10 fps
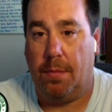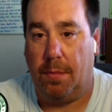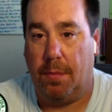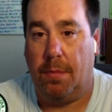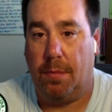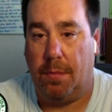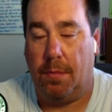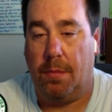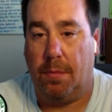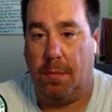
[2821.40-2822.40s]

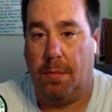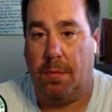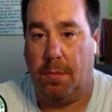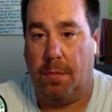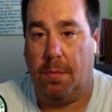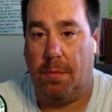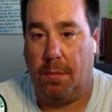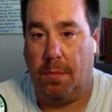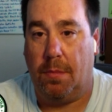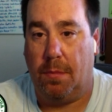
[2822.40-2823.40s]

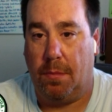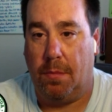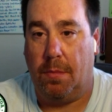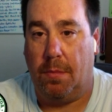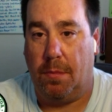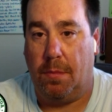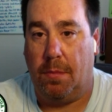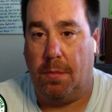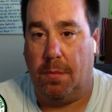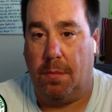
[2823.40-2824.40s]

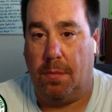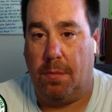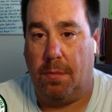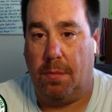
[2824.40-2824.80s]
No words are spoken by the person on screen.